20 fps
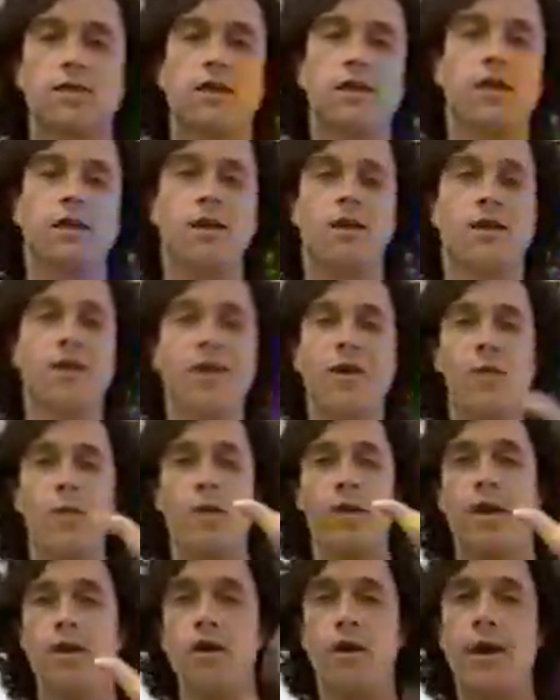see you.
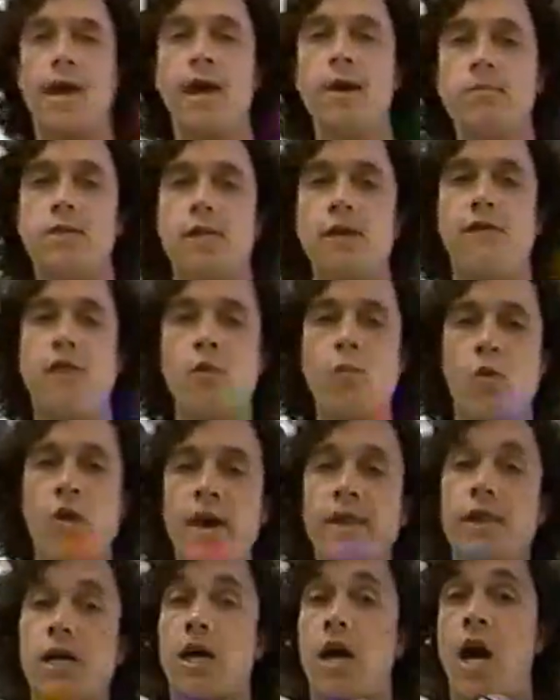We're here on MTV. We're
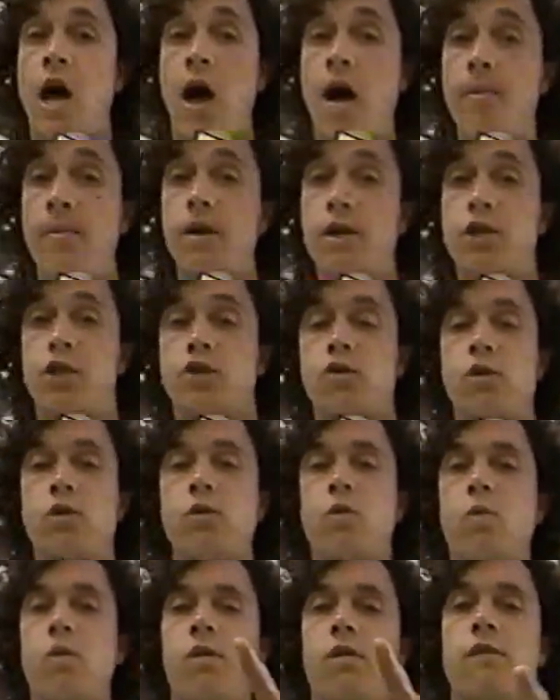at the Comedy Store,
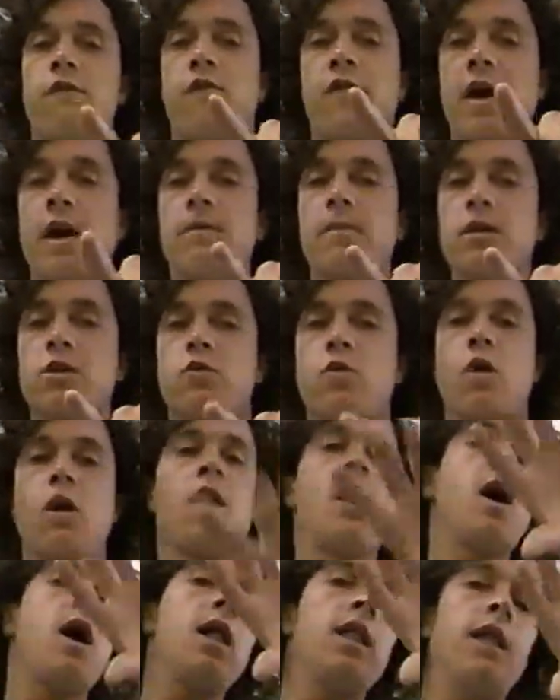the world famous, where
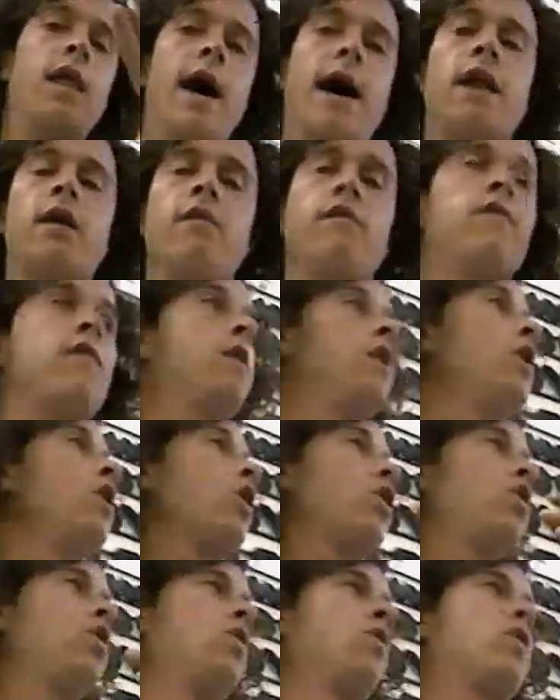a lot of
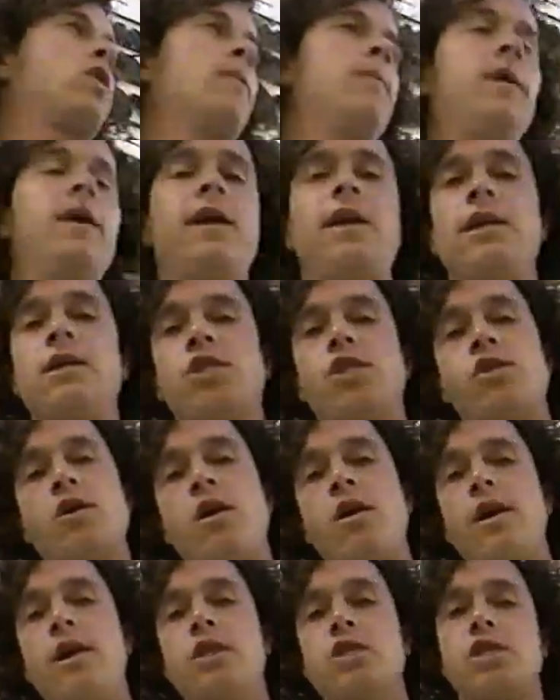cool comedians
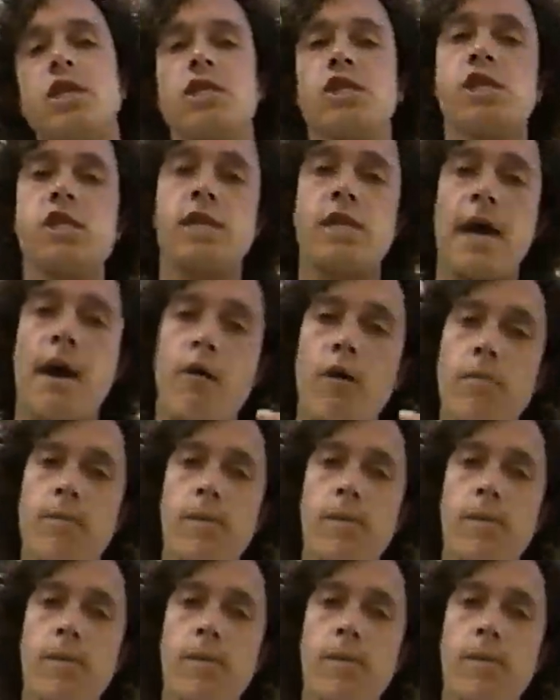started here, such as Howie